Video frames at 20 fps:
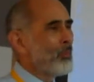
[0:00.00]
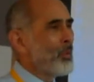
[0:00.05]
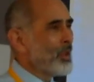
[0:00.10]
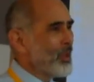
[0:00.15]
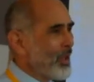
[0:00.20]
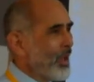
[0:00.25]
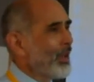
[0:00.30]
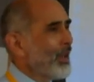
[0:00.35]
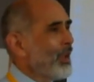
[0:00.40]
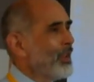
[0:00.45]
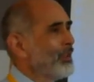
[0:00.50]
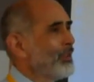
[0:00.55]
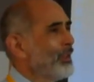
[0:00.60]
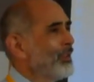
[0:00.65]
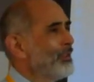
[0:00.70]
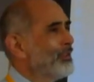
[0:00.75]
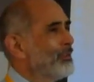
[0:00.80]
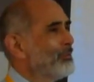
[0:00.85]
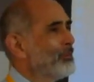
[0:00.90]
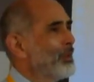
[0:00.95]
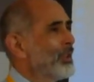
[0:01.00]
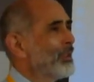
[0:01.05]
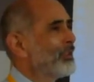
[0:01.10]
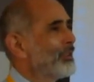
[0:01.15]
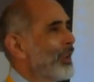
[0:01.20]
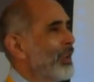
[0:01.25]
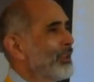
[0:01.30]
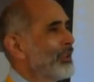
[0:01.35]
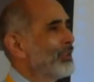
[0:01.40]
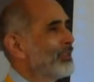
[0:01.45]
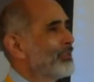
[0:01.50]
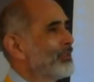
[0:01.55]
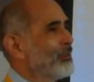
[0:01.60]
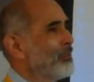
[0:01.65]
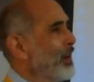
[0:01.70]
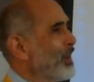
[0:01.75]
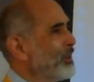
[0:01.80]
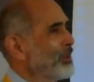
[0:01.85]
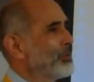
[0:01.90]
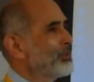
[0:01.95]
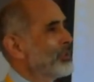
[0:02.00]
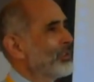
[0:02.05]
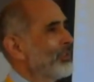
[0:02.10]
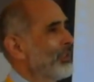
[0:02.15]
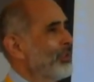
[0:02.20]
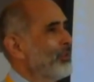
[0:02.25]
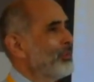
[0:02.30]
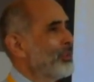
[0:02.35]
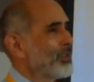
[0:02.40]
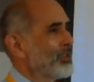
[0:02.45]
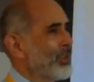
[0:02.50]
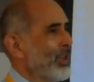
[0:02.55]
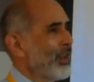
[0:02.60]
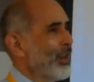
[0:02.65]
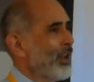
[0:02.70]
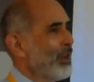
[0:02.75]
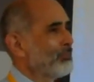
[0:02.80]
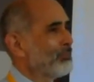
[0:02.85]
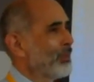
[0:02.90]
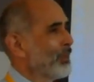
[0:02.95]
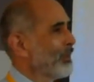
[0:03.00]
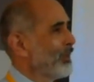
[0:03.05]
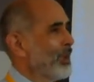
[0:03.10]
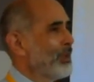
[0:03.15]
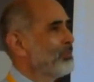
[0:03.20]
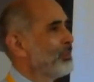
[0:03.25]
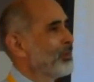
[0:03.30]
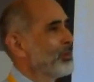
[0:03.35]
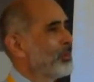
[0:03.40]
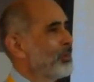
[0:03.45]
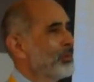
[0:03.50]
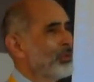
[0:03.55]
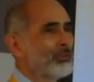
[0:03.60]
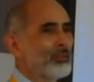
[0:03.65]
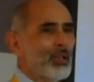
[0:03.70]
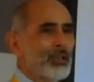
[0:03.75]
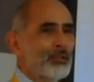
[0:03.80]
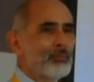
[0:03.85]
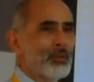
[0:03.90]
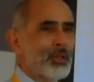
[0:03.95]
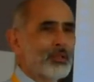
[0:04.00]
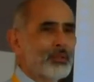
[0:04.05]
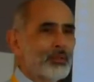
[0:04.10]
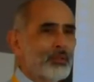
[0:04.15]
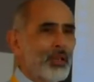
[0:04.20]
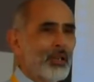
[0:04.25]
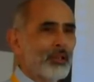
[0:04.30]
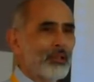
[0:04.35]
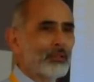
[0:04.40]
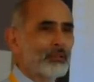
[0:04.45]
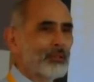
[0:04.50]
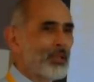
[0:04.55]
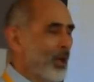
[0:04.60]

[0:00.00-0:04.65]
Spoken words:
When that ended, we decided, why not just leave the site up and keep on doing the randomized trial?